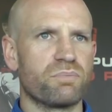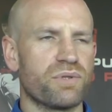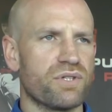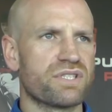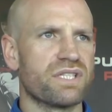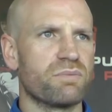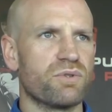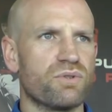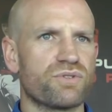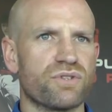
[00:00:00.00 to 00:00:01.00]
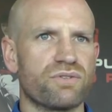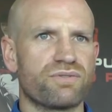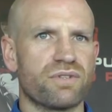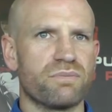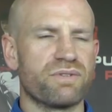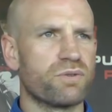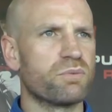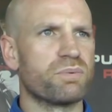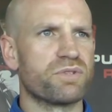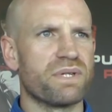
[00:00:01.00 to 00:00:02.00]
personally, but also from a
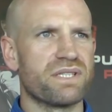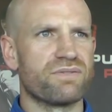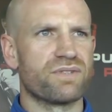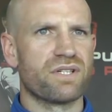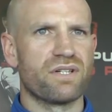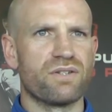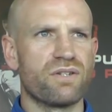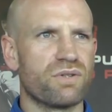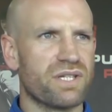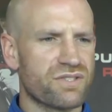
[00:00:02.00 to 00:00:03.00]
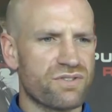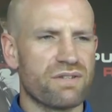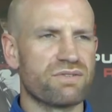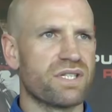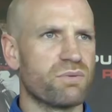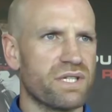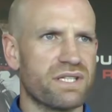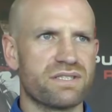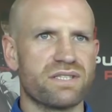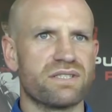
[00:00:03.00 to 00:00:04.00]
football perspective, to kind of know their strengths, their
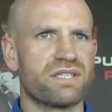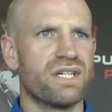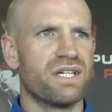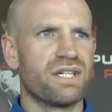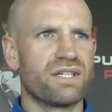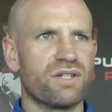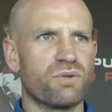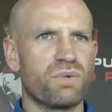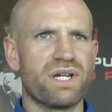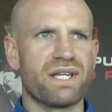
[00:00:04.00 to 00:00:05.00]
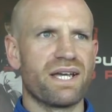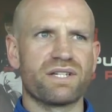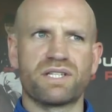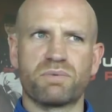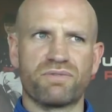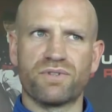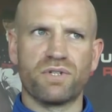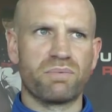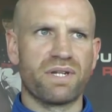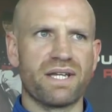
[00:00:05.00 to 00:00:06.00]
weaknesses, where they actually
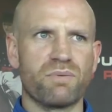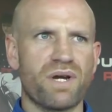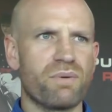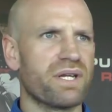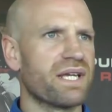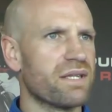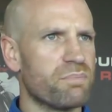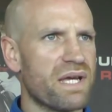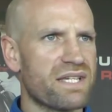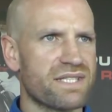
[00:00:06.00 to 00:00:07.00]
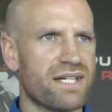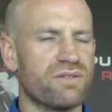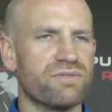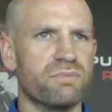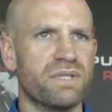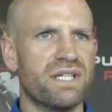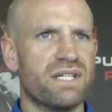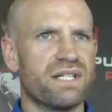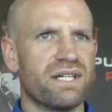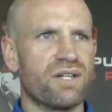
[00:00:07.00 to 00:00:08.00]
prefer playing, where we're going to get the best out of them,
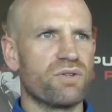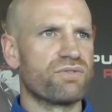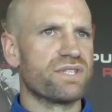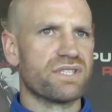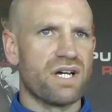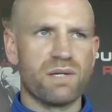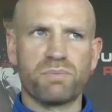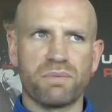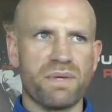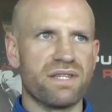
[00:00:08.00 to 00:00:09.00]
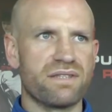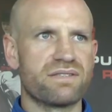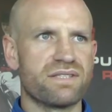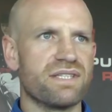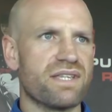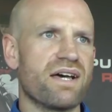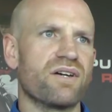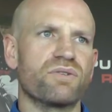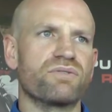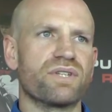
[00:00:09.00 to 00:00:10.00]
and hopefully start implementing
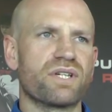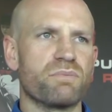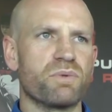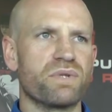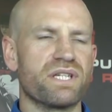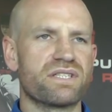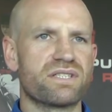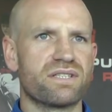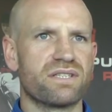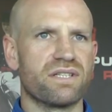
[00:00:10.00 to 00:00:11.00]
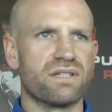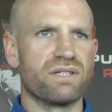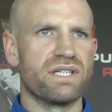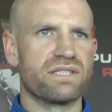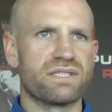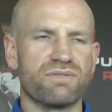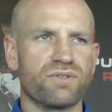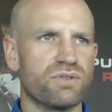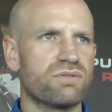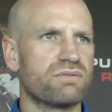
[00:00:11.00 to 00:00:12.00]
that over the coming weeks. It is
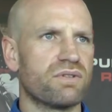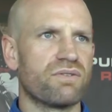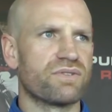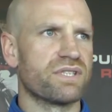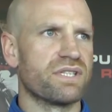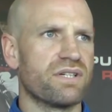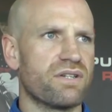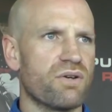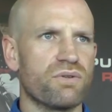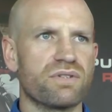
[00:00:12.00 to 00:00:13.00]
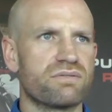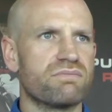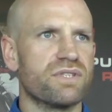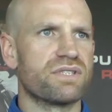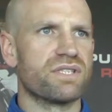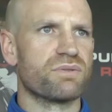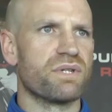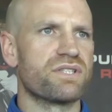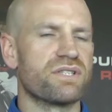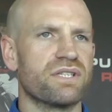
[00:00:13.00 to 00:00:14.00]
difficult. Obviously, I know the
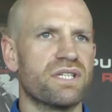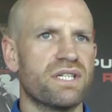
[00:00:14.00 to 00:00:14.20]
situation